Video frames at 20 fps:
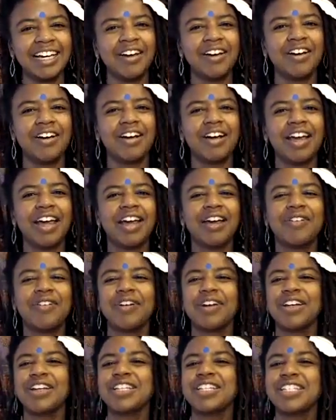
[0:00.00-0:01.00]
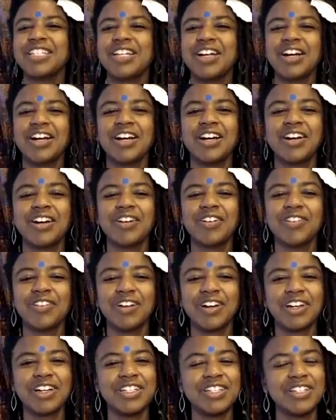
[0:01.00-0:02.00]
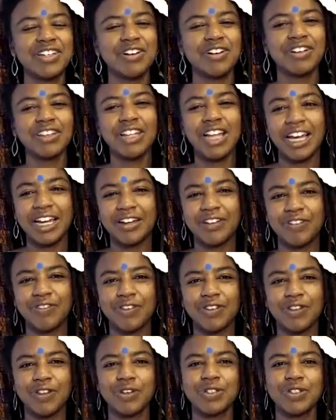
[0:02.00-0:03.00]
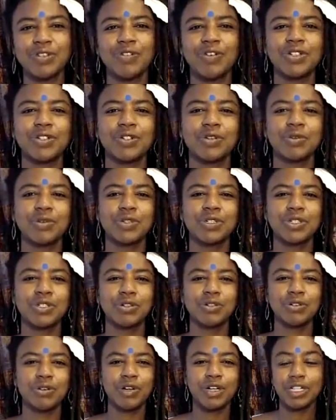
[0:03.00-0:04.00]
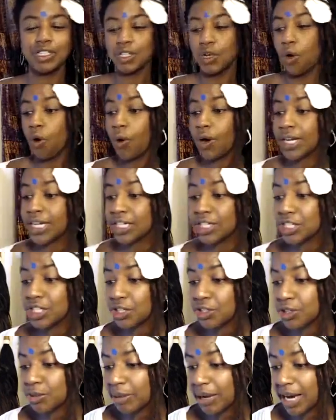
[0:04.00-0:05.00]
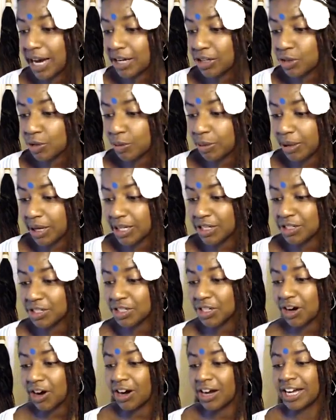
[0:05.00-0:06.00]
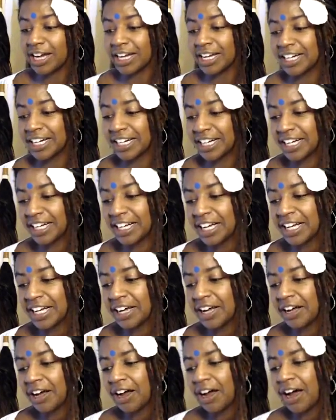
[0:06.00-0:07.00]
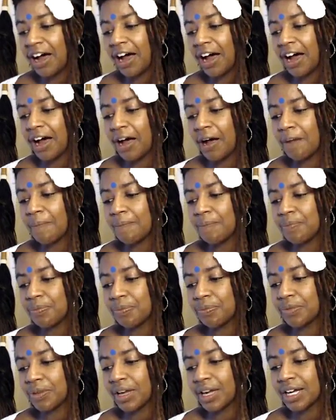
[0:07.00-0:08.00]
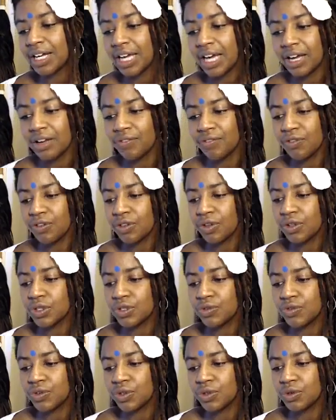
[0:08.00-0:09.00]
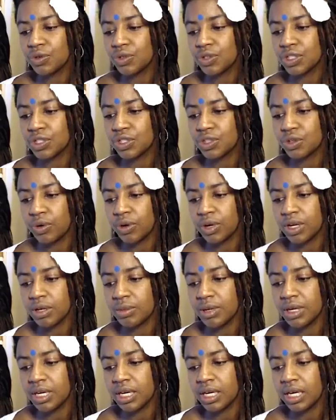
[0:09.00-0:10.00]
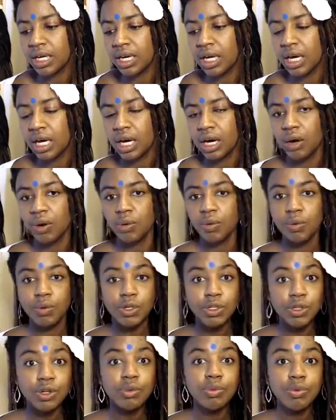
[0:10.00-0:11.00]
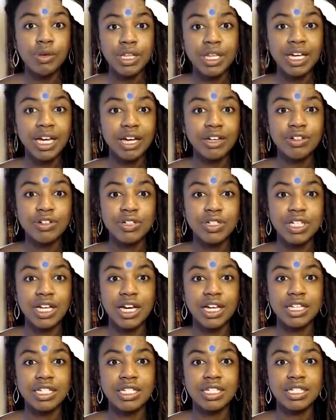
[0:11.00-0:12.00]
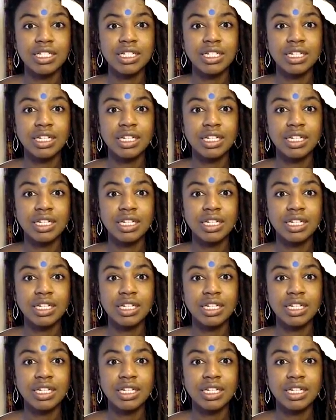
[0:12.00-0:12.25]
Okay, we're gonna start light for those of us who are still joining us. Oh, I didn't share to my actual page. Sorry. um, Again, for those of you just joining me, we do a breathing exercise